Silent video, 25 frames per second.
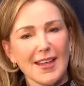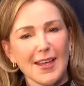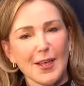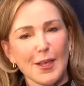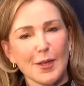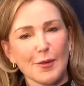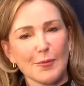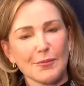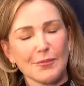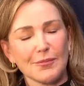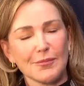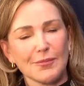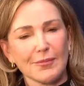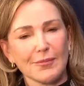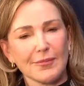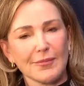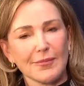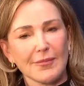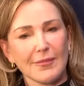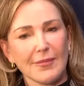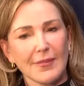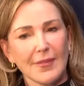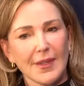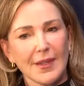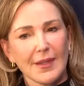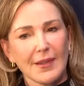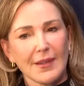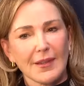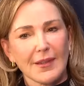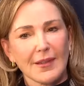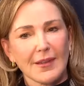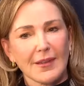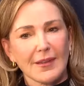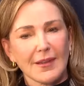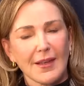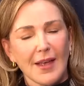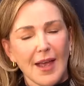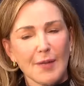um
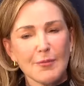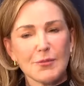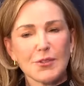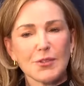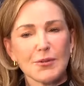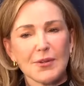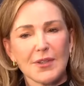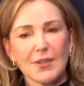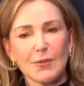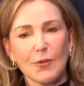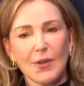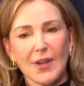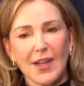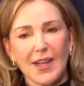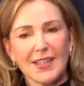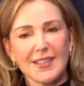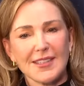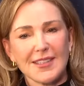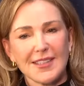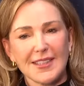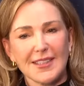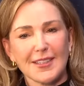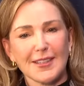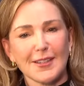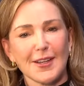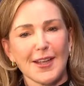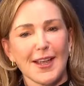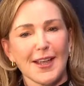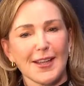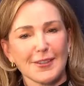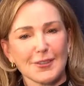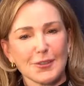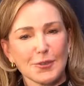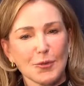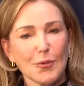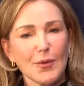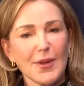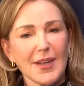I'm doing what I did
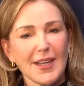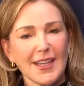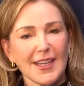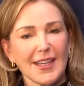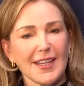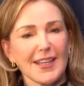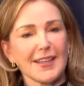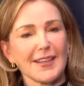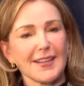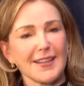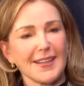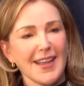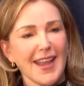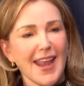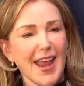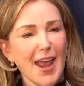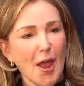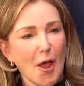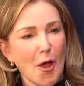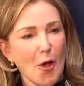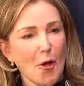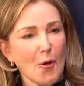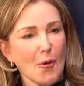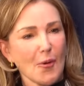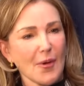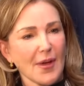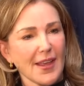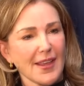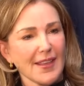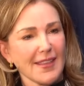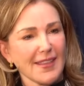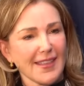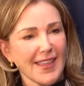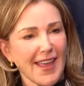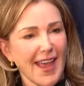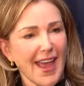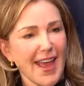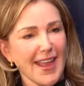at 20 now
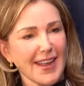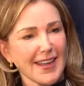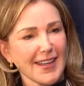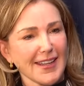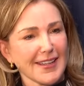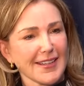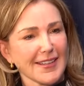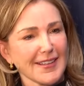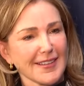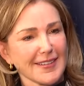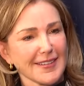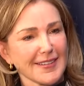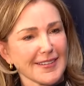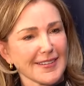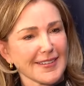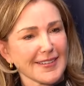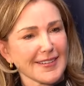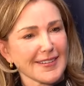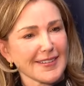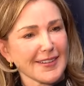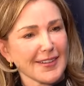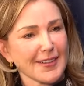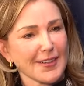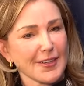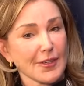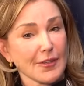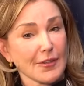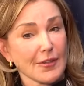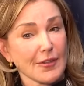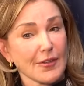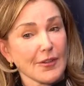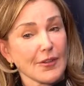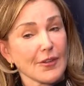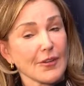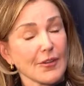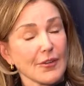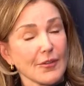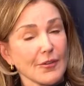and that is
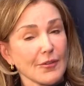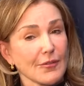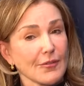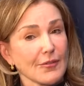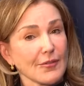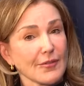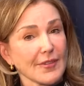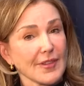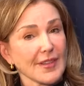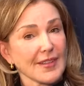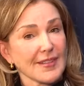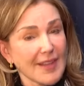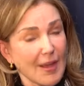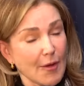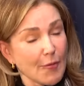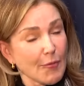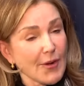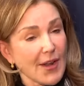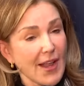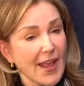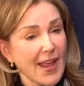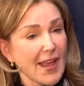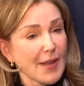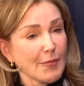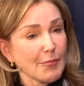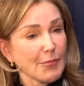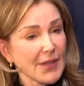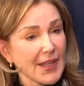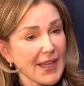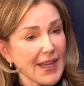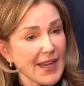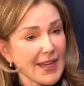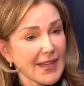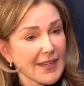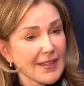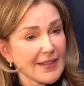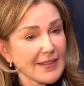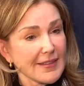is that what I had
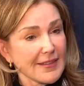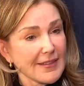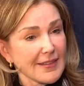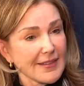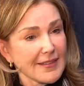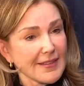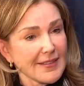planned?